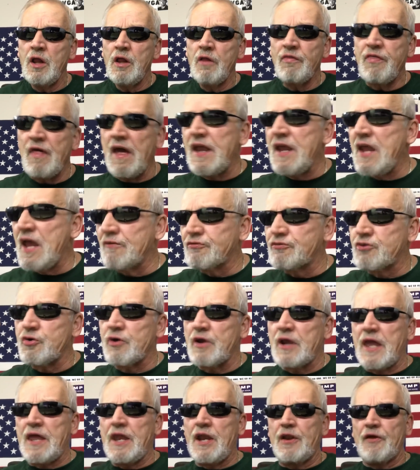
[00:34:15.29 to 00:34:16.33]
they have
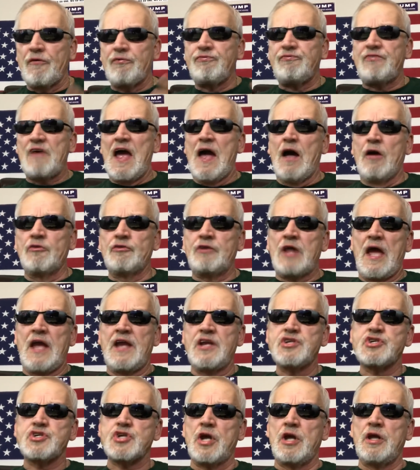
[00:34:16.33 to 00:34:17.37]
created a
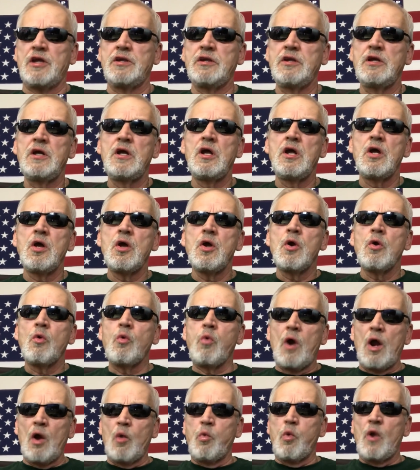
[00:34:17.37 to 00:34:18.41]
foundation
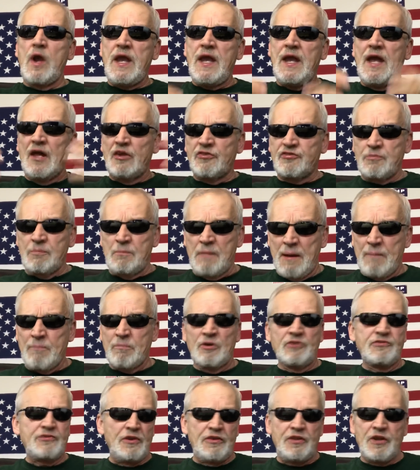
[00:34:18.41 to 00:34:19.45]
where we as
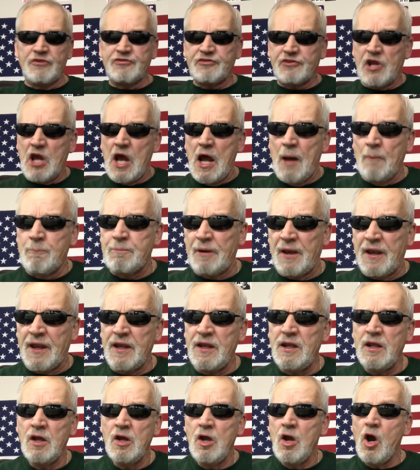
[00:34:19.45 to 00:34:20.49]
members of this
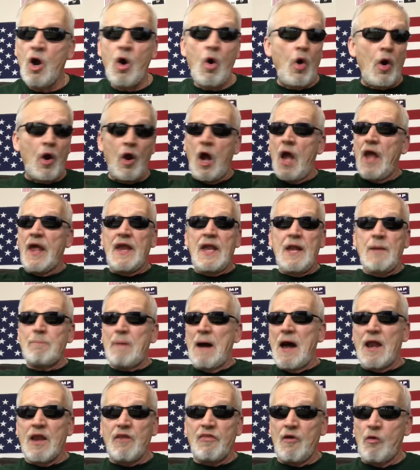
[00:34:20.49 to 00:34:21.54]
company, or
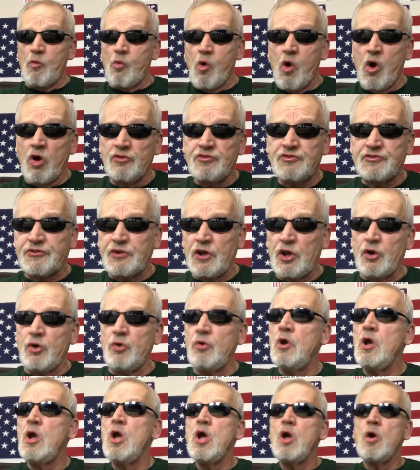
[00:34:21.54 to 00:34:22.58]
anybody that wants
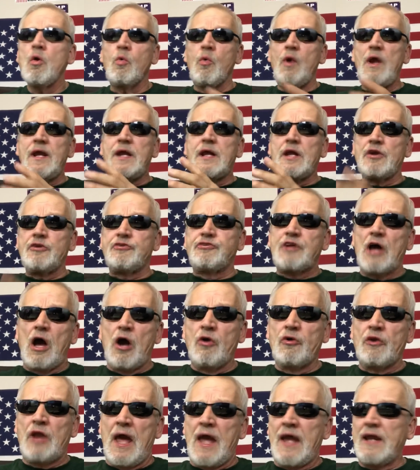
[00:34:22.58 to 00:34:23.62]
to, we can
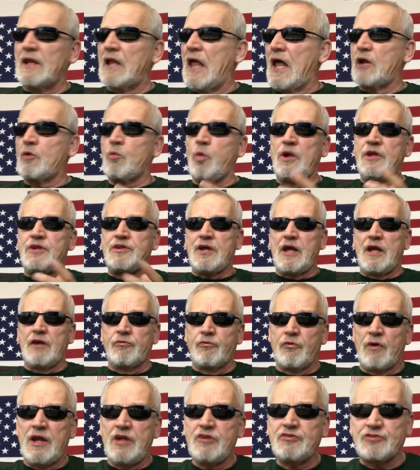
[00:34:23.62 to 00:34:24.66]
donate like we did
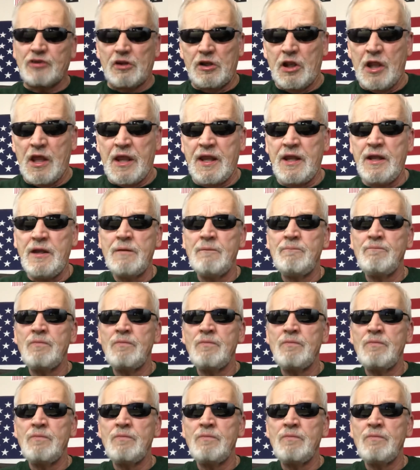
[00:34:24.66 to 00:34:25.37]
recently